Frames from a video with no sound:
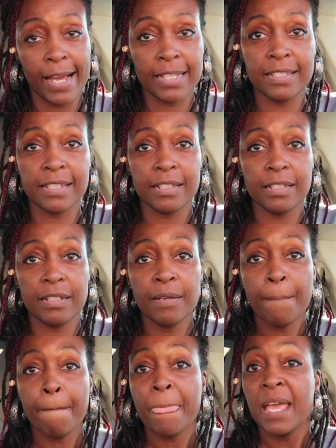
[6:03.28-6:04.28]
I did
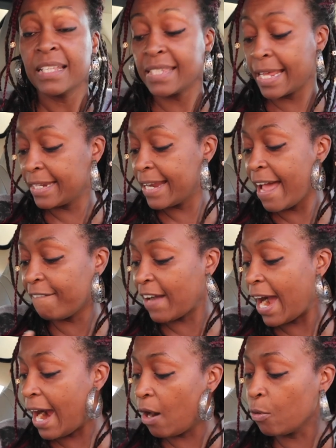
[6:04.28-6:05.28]
ten and a half
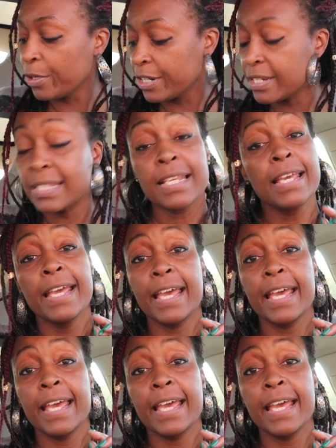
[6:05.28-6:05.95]
hours,